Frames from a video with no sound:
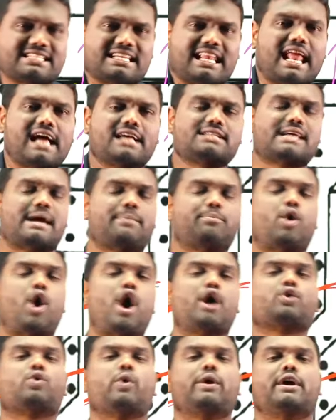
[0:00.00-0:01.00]
class I am
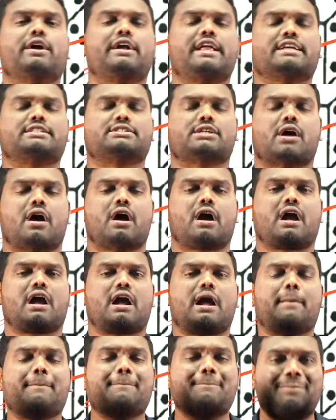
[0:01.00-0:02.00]
not going to teach
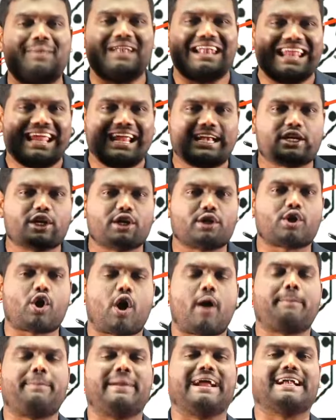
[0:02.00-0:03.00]
complete
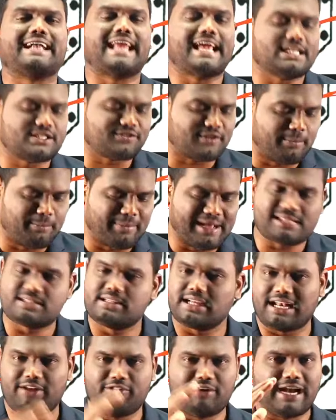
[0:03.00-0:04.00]
topic dice from
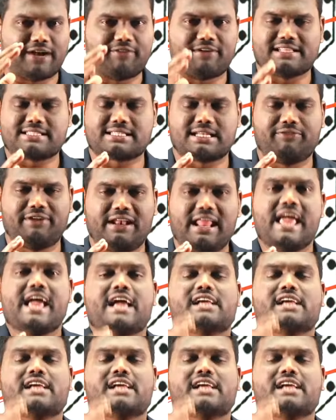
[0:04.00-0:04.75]
basic level to advanced level.